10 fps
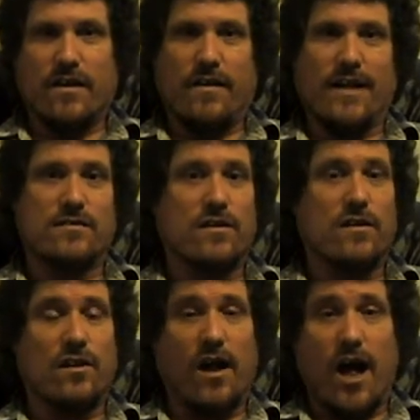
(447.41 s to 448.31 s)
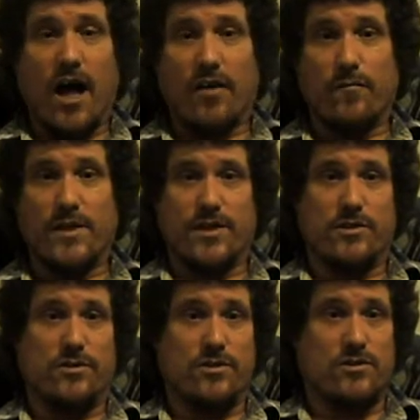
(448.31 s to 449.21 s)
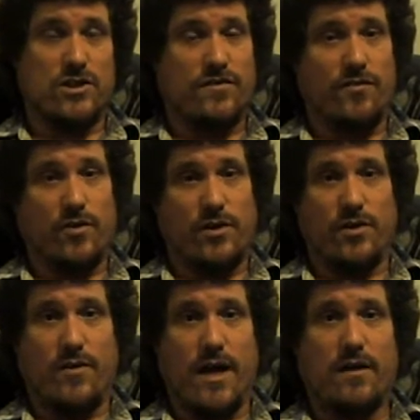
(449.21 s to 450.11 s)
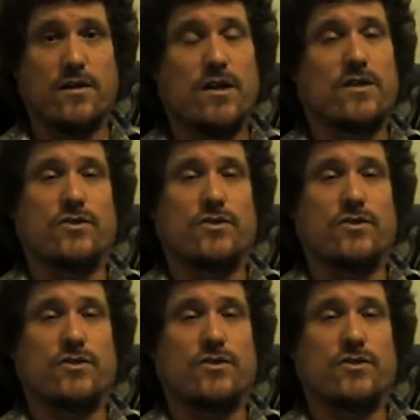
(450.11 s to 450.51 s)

That's a lot of material just floating around.